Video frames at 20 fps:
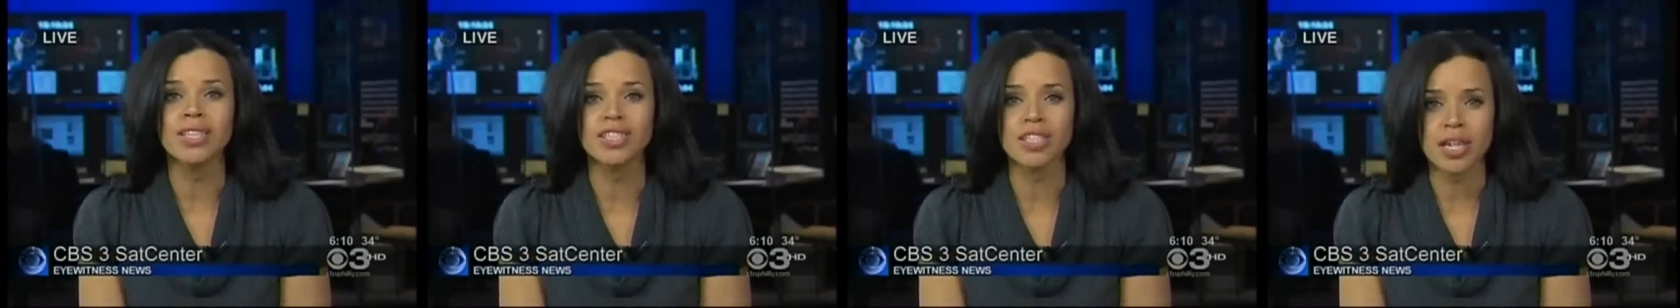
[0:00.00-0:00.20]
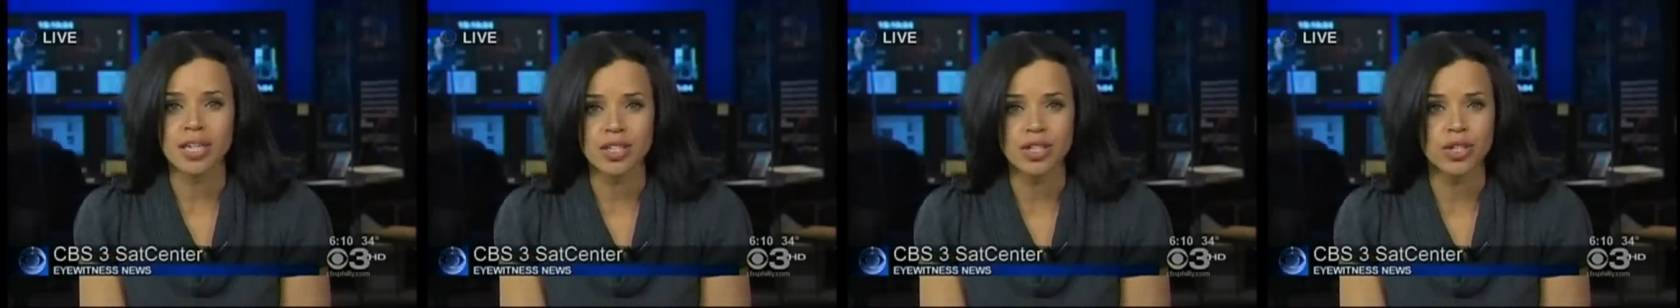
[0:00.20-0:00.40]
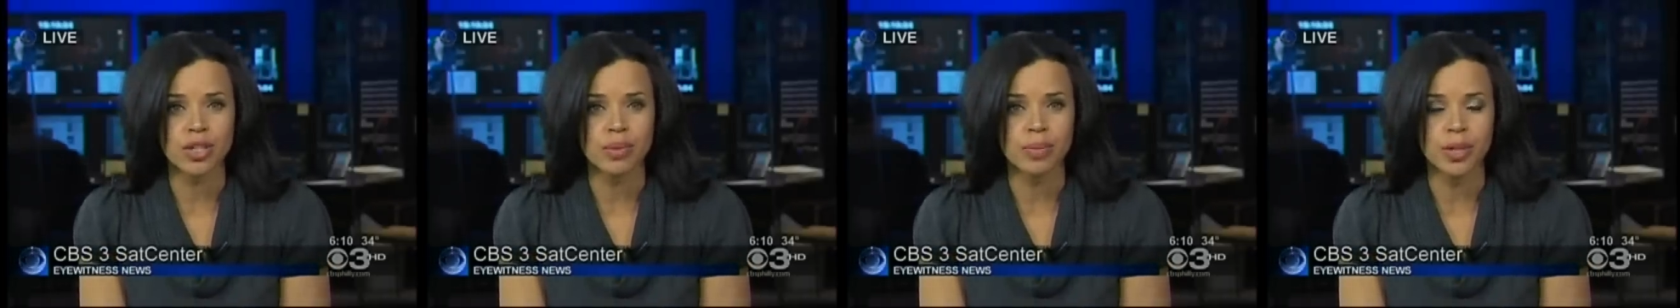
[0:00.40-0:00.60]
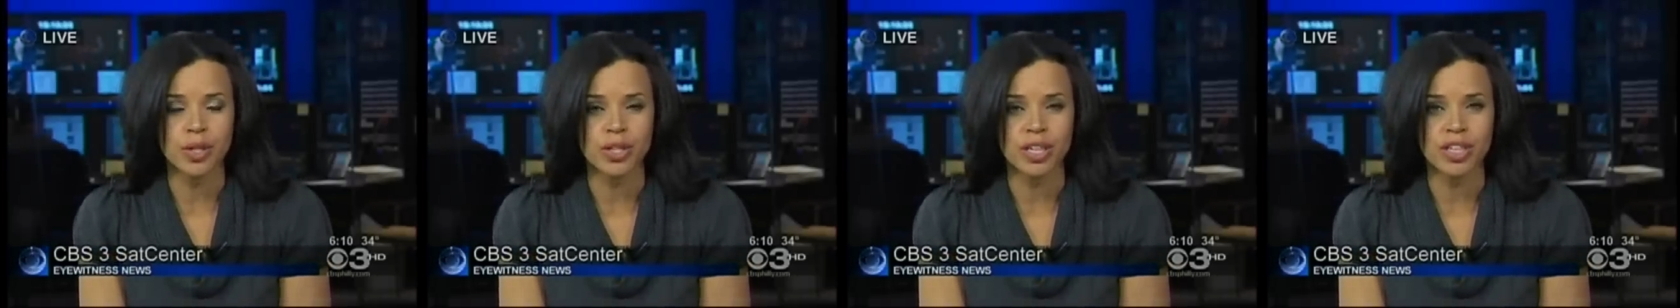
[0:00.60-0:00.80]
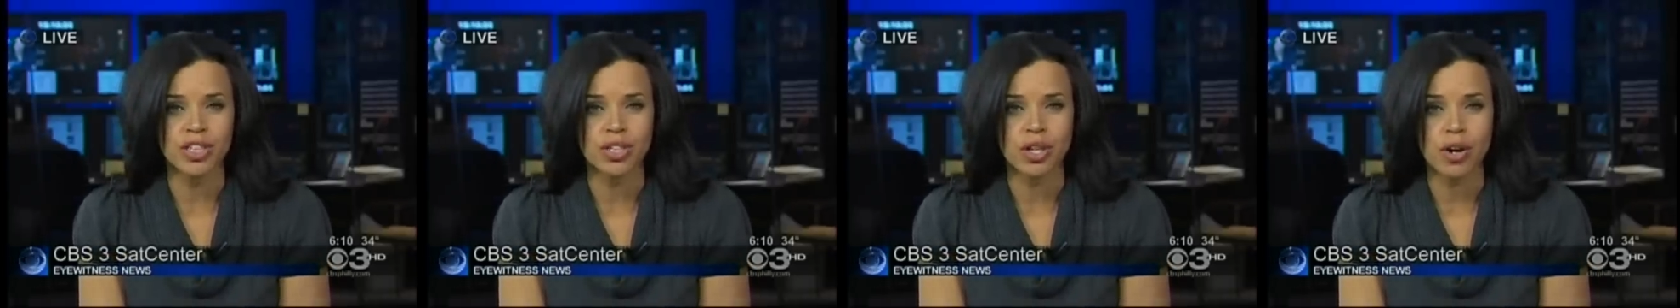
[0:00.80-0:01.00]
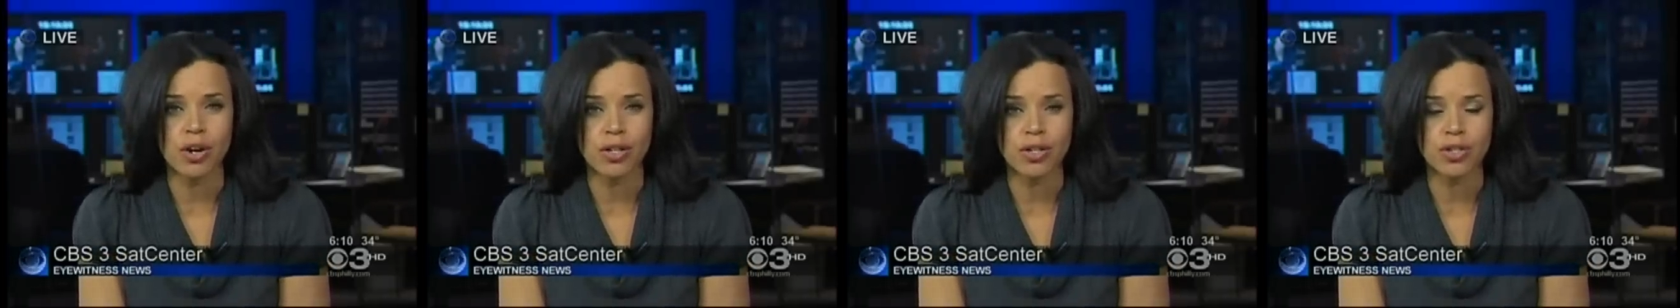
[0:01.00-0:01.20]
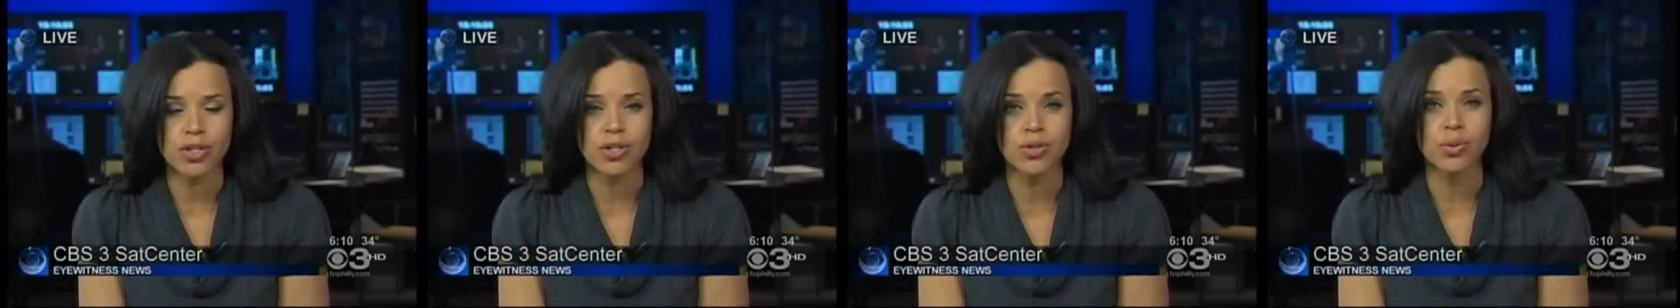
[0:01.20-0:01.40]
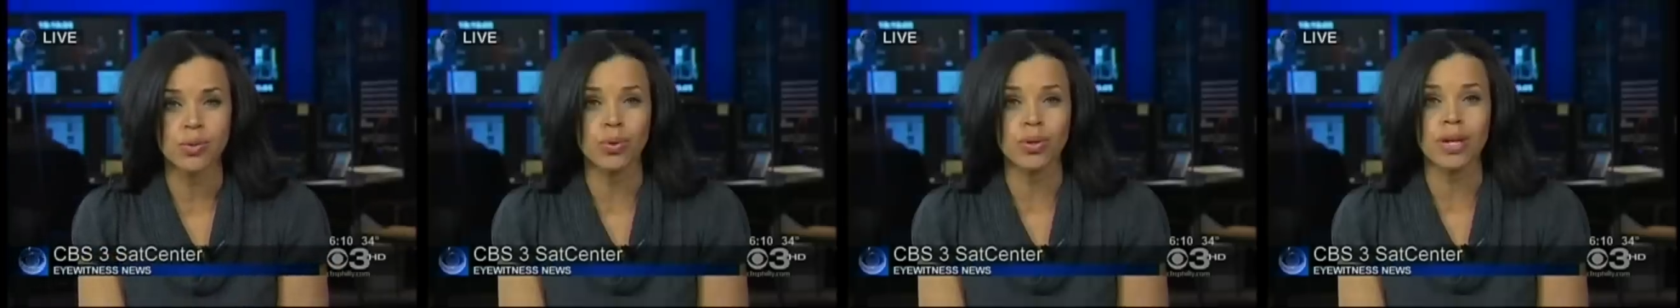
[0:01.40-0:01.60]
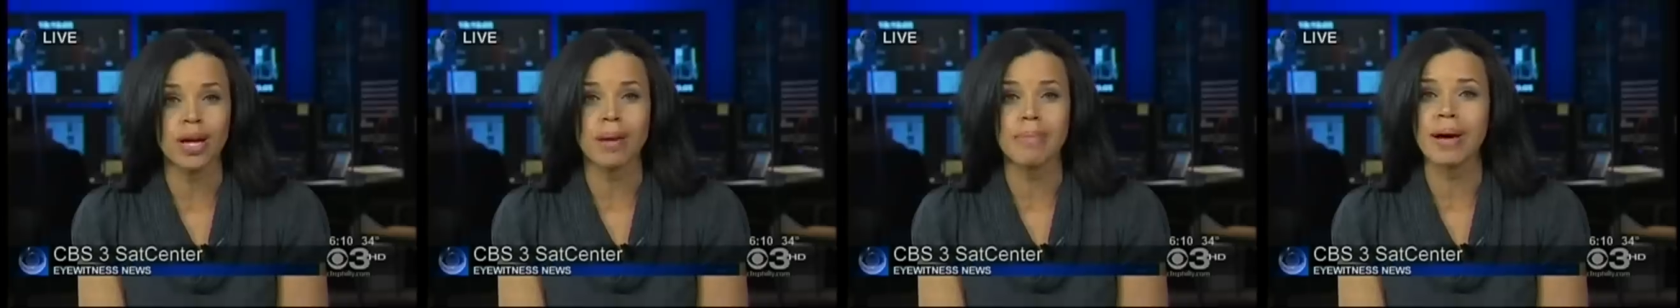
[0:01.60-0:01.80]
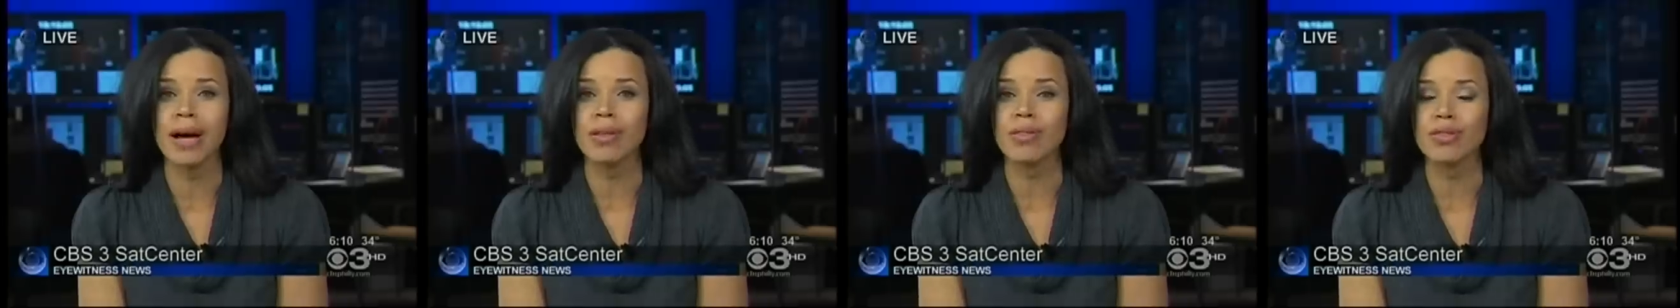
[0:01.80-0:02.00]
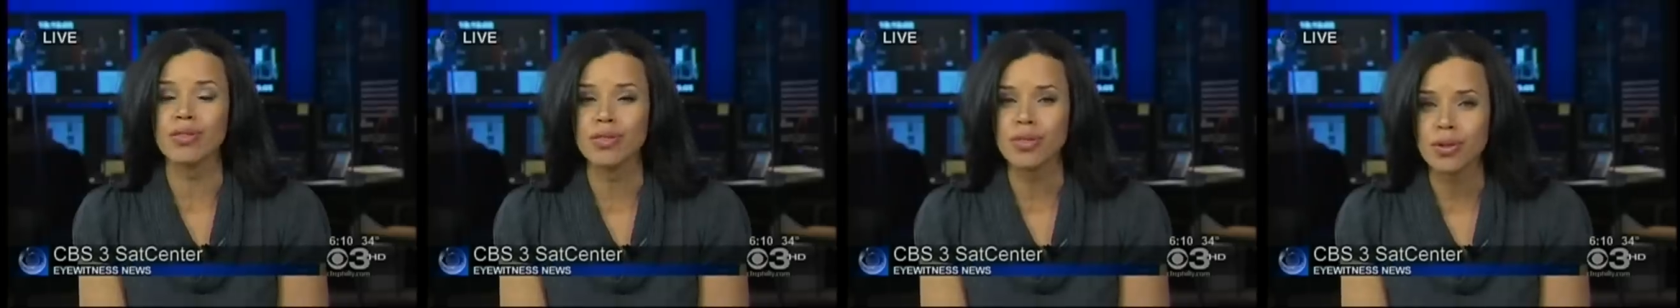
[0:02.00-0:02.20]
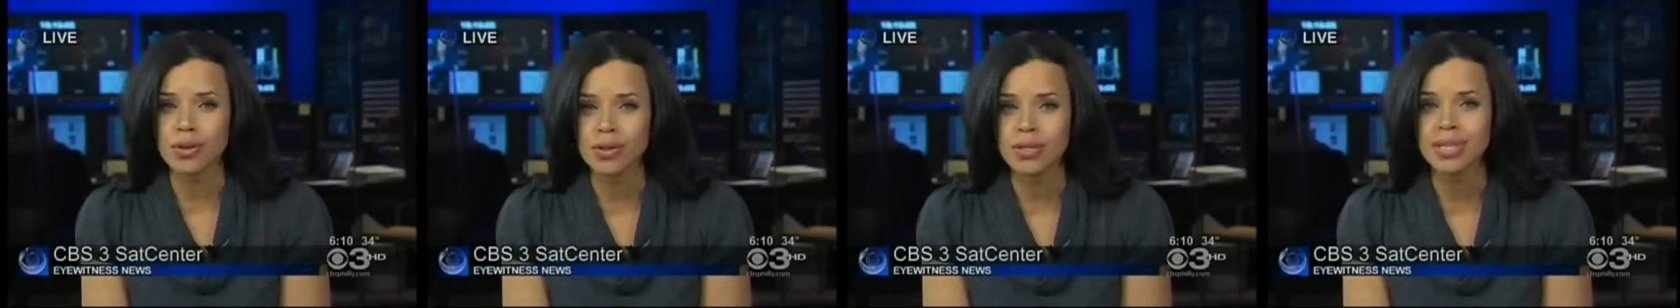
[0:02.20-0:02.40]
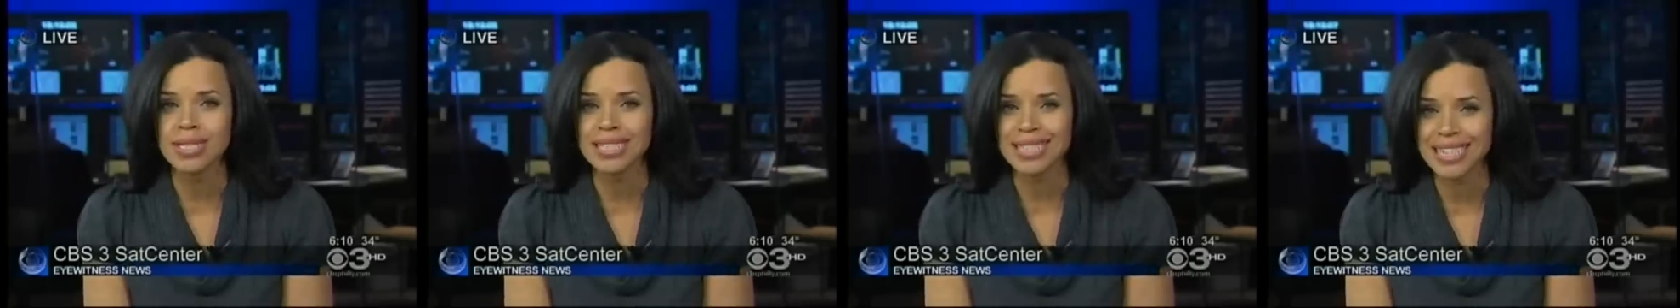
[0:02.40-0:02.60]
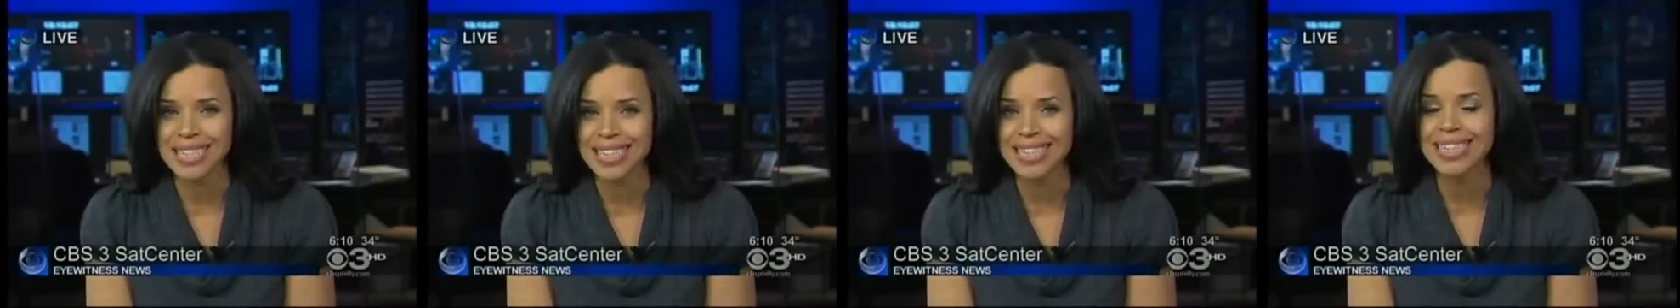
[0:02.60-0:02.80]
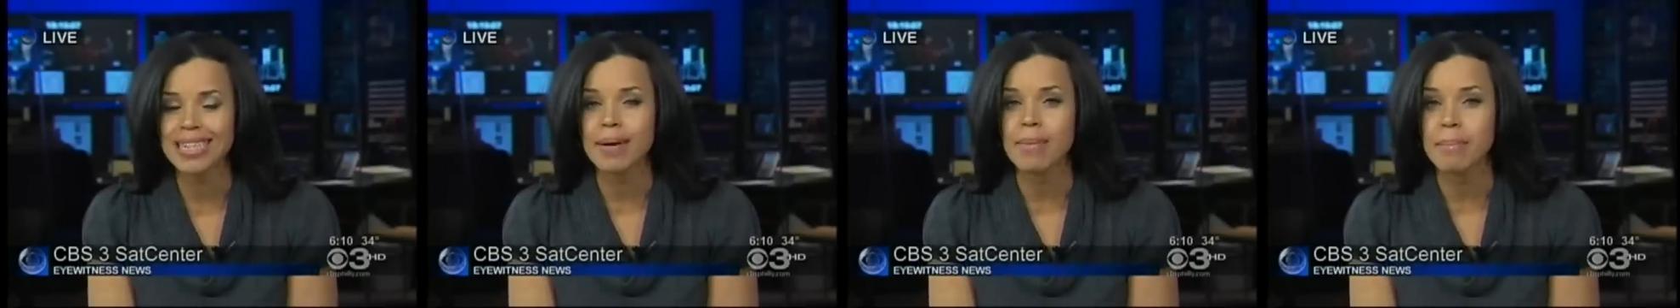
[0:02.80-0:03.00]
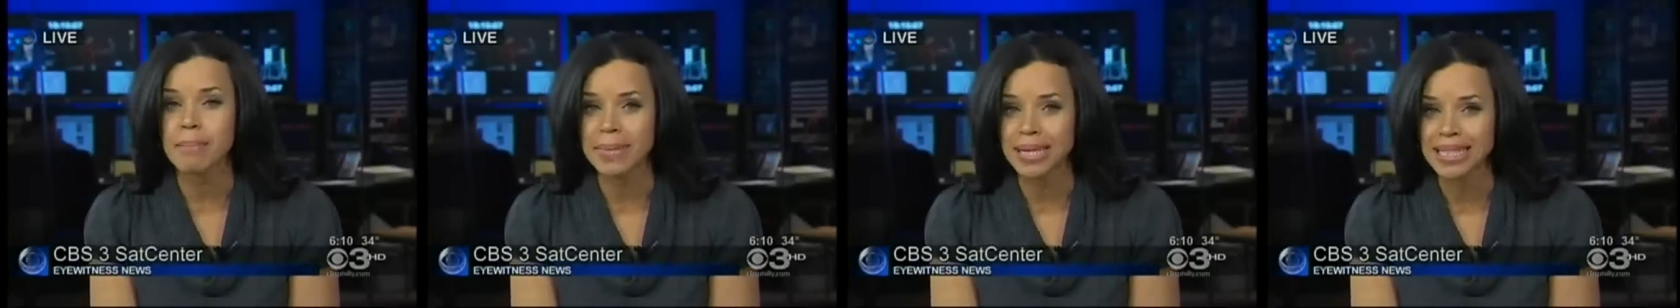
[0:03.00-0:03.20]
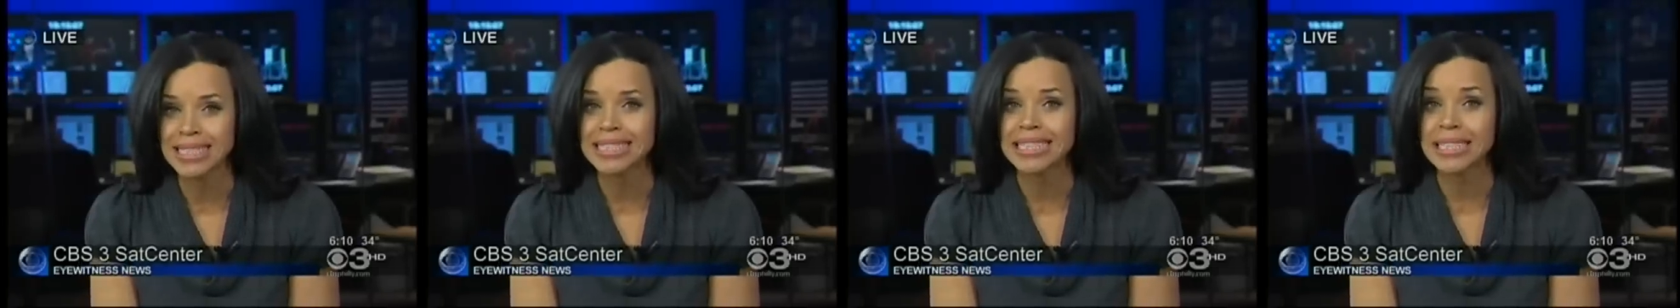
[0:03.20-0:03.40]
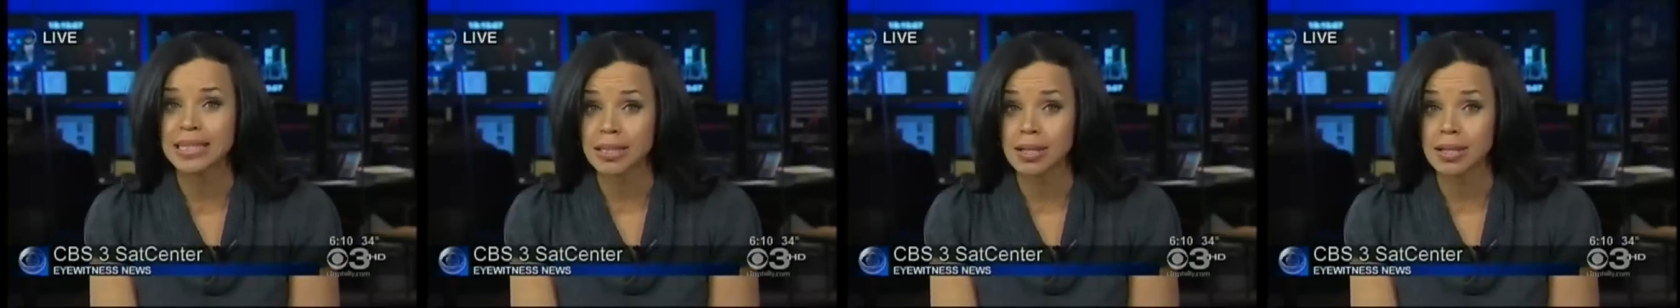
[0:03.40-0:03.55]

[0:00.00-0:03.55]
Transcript: the Chester Community Charter School about $13 million.